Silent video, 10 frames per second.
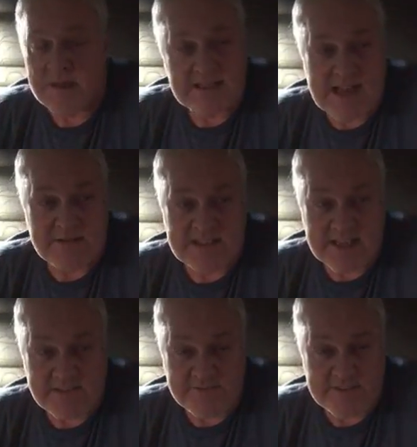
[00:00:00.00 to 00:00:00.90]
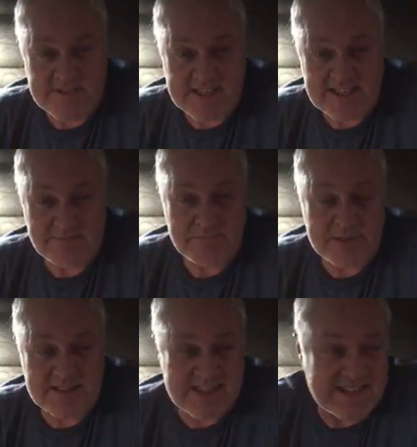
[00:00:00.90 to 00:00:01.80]
I was able to get it for
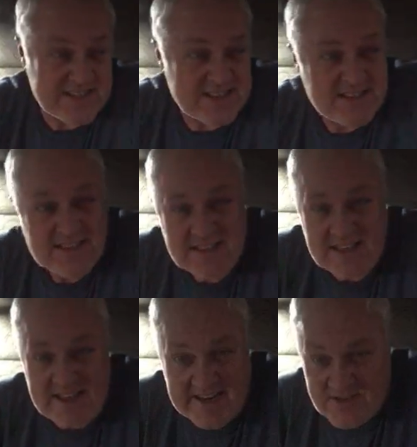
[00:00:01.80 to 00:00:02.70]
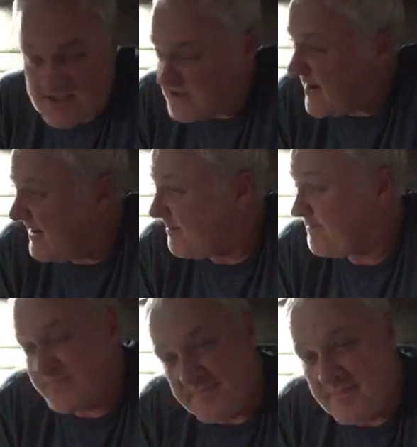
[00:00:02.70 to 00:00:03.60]
10, and it's pretty competitive.
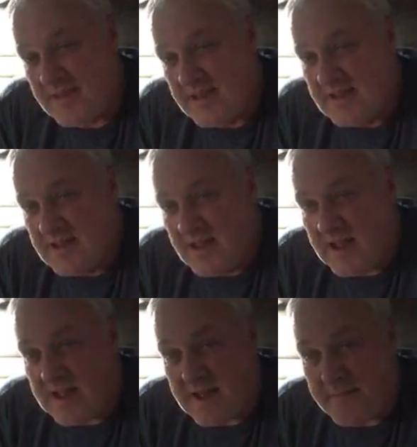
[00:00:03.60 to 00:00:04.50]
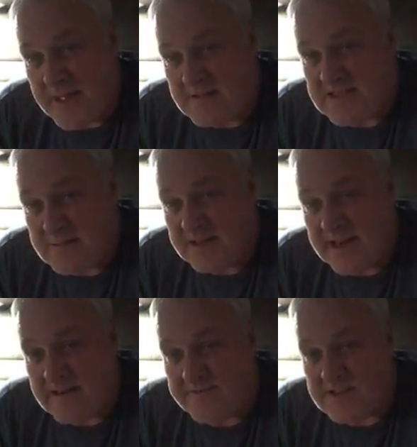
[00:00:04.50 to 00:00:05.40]
Now, if I go to a bank a year
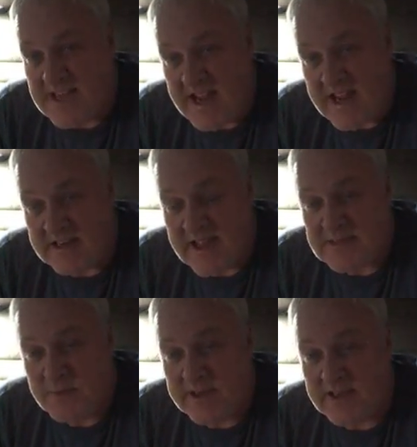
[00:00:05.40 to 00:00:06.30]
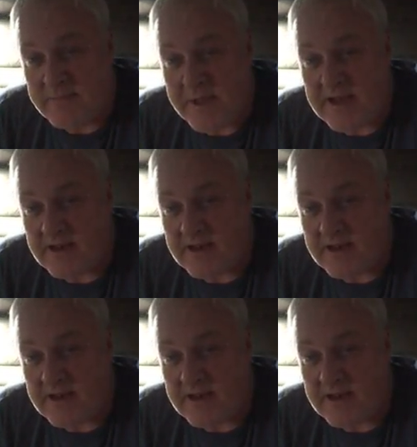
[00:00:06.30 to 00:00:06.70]
later, maybe I can get that